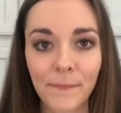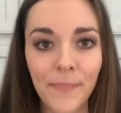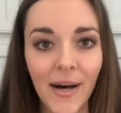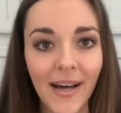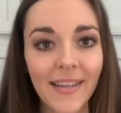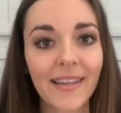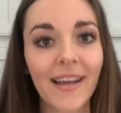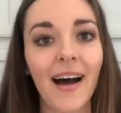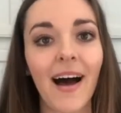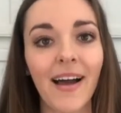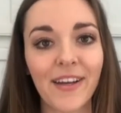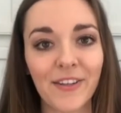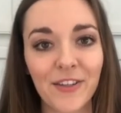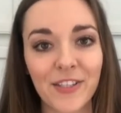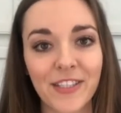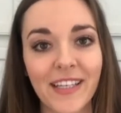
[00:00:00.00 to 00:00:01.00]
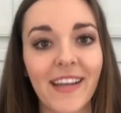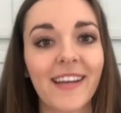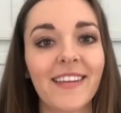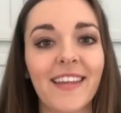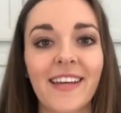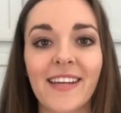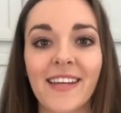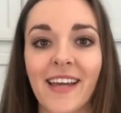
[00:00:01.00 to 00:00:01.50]
But I
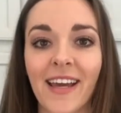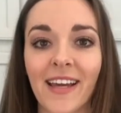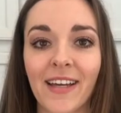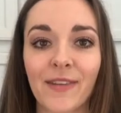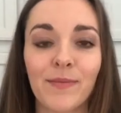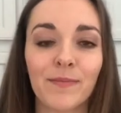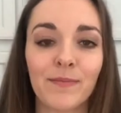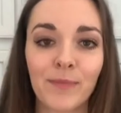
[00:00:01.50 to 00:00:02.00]
understand that he can't